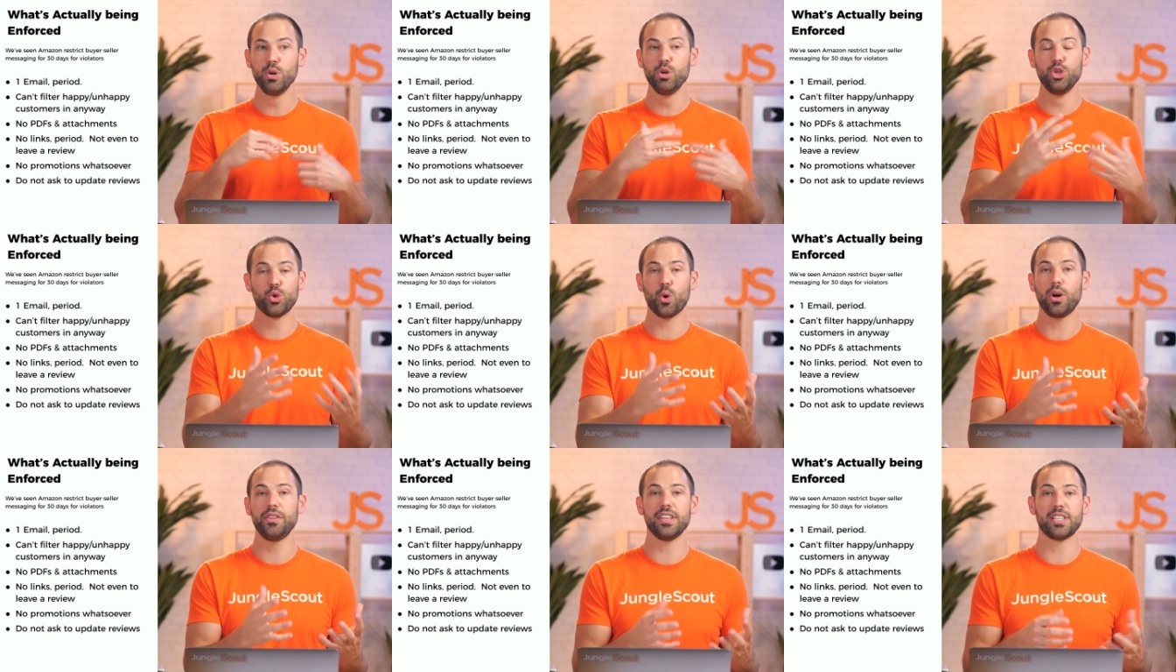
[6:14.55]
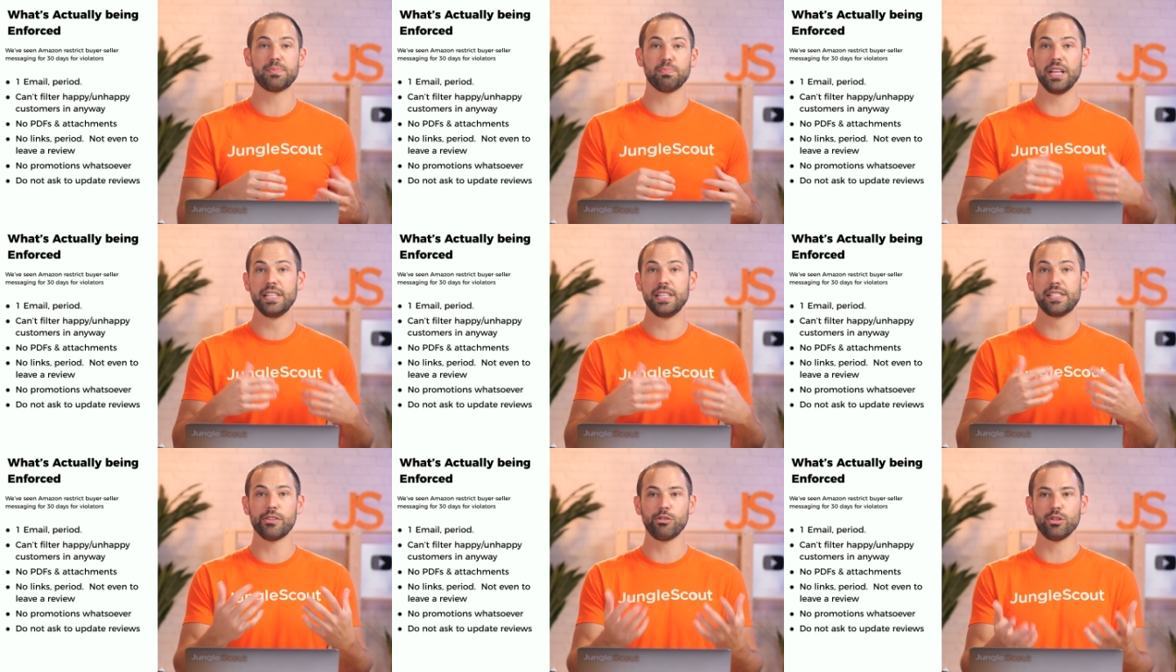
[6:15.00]
you enjoyed this,
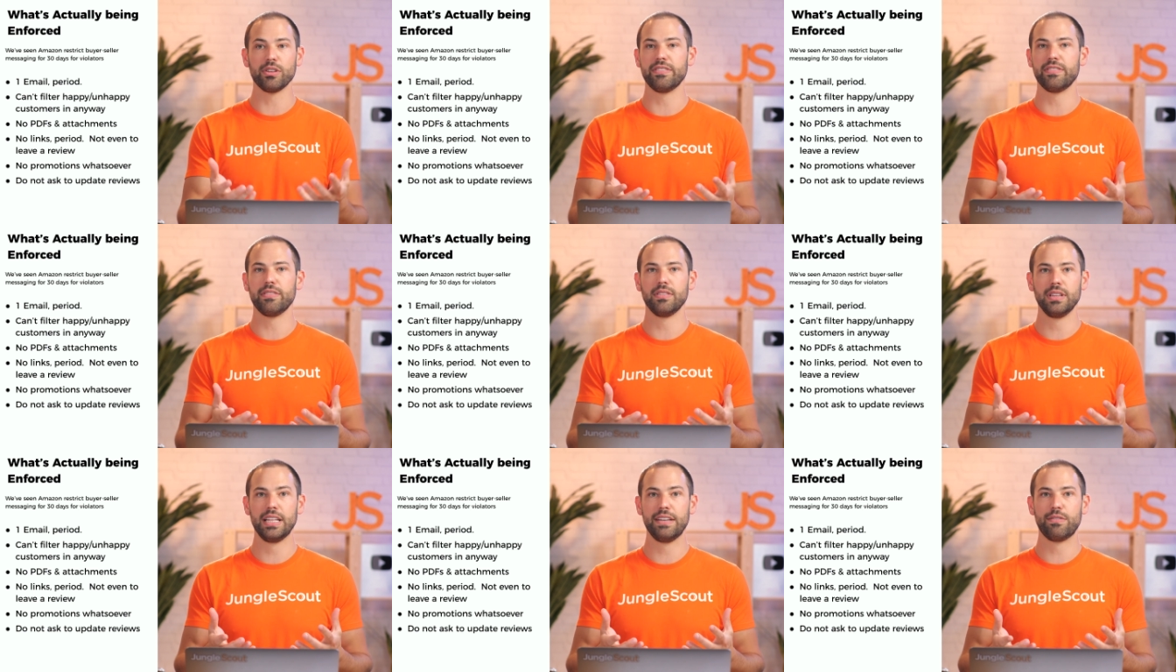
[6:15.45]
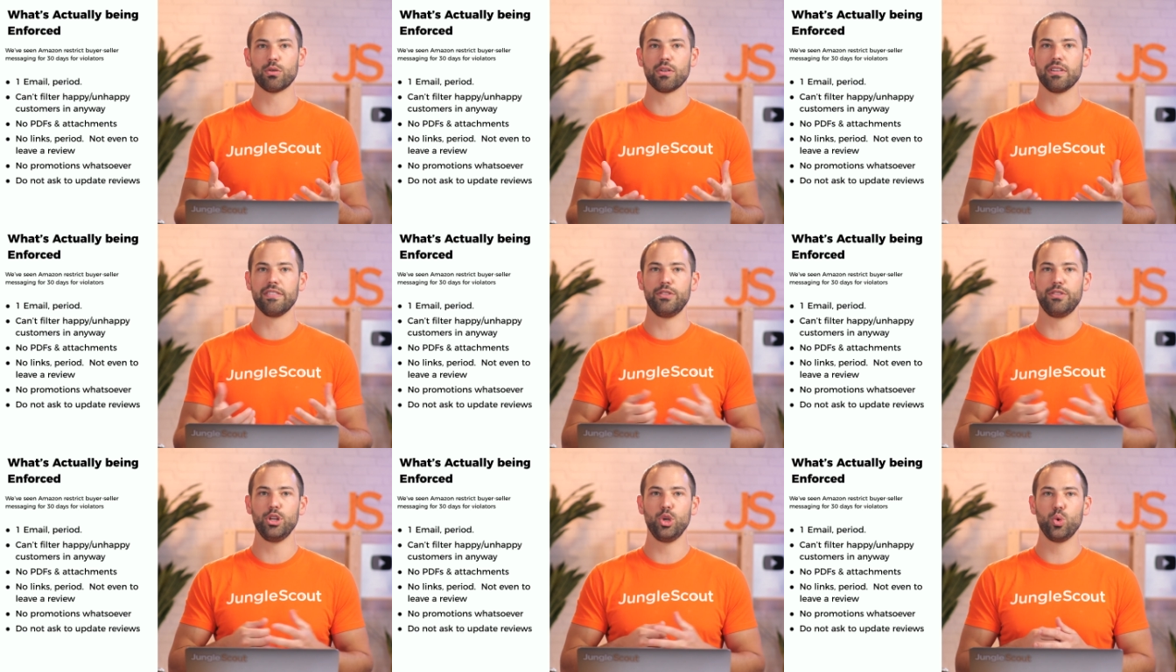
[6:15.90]
please leave a
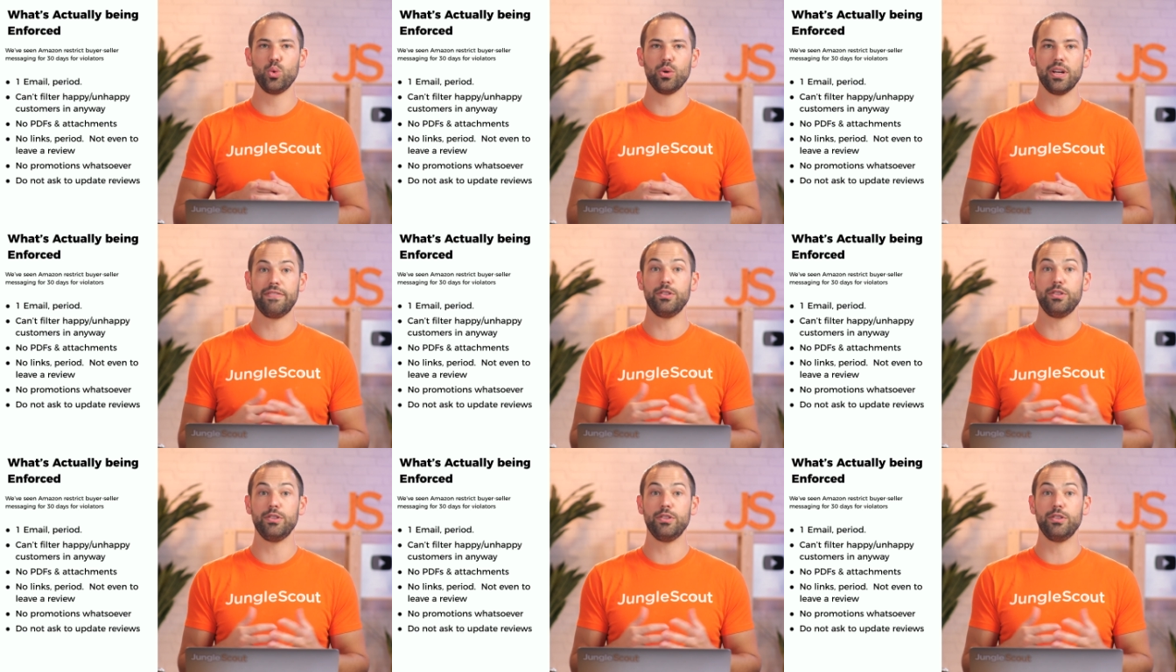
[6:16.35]
review.